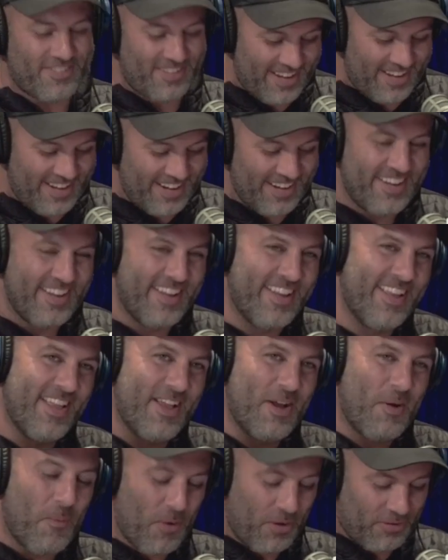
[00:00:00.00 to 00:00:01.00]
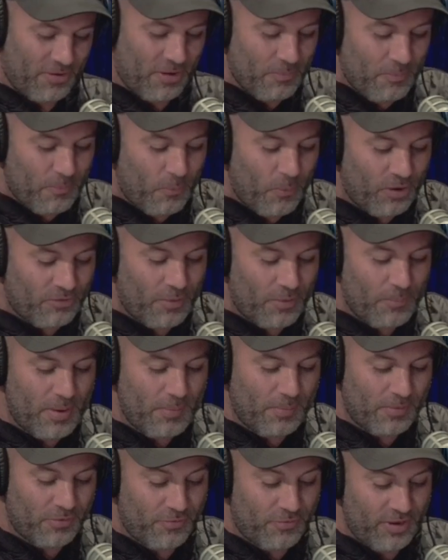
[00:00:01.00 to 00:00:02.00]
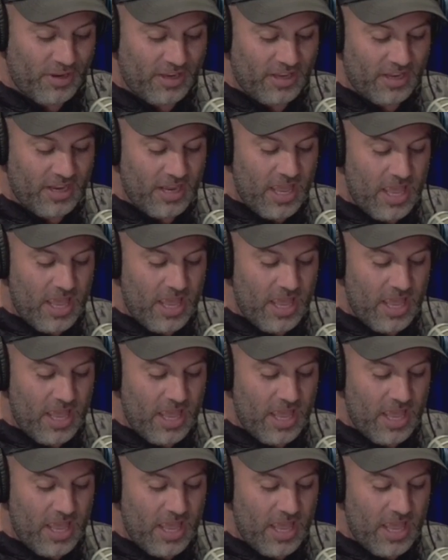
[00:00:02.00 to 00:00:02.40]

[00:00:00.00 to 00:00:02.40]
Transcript: on people's feet.